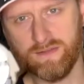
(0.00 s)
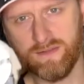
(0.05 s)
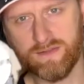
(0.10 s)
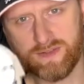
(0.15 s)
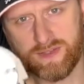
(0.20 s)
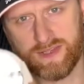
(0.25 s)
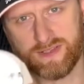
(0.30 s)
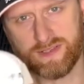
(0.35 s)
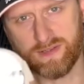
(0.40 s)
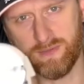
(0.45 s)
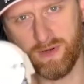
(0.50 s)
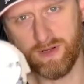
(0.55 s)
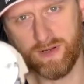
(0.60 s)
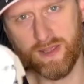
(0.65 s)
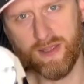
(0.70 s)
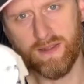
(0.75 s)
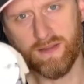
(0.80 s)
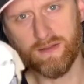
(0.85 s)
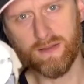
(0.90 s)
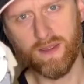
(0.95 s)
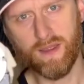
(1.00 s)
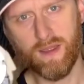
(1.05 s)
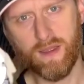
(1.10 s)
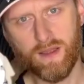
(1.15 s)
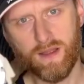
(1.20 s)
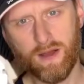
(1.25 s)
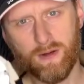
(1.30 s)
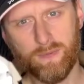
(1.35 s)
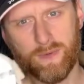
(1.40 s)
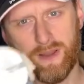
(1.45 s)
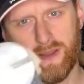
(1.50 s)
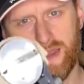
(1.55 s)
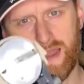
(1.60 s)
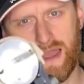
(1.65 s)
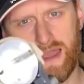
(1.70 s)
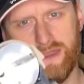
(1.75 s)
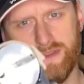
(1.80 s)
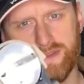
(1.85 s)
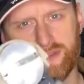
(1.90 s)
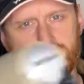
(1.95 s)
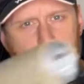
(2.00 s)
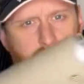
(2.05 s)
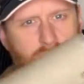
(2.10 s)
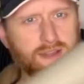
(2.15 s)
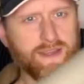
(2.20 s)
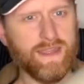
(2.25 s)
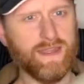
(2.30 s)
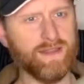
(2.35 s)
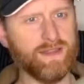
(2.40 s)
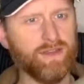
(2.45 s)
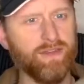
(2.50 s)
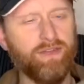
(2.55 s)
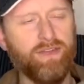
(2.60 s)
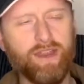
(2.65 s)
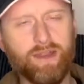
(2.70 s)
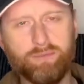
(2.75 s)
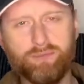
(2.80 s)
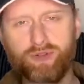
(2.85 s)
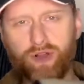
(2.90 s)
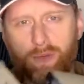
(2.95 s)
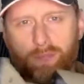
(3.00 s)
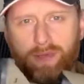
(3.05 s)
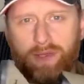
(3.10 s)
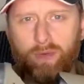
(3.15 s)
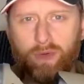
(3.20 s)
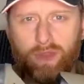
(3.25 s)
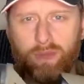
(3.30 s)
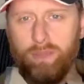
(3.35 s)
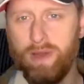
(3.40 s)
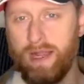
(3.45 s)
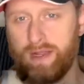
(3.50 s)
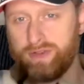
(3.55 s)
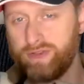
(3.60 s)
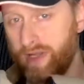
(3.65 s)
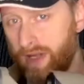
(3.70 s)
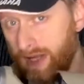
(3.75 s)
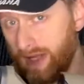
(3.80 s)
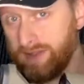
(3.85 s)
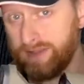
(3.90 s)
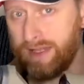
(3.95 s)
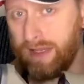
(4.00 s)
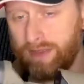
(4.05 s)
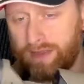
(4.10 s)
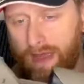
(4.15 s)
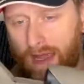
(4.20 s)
system on it, on my lathe, to try and get it to fit properly with a battery. And I did that